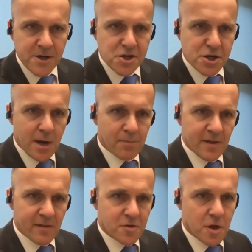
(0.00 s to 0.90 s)
sharply at
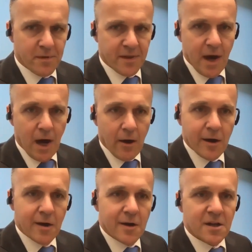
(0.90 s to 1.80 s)
the top of the hour,
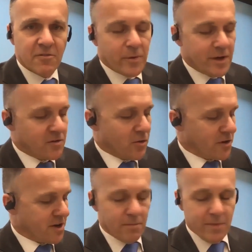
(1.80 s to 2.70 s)
given we are
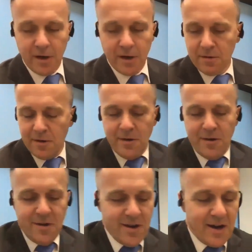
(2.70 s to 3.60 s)
talking about
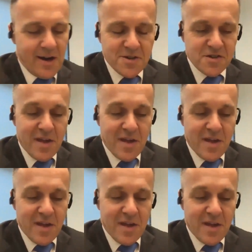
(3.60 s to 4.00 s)
uh, just